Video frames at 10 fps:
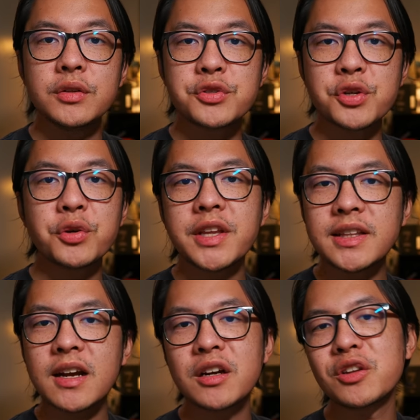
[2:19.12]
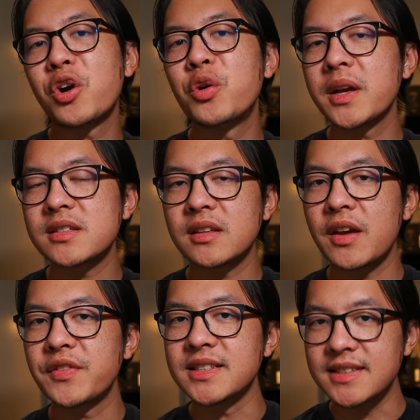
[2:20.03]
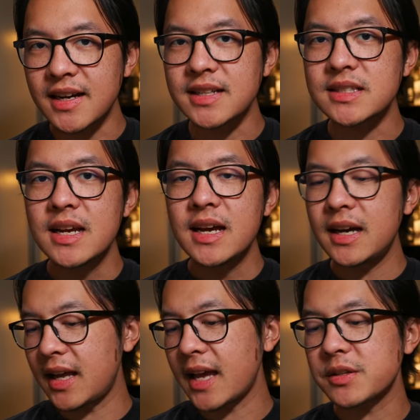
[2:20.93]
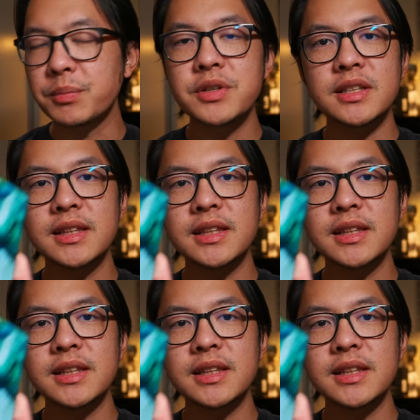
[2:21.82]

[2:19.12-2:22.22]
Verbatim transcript: There's a cool thing that Color OS 11 does, uh, as it puts a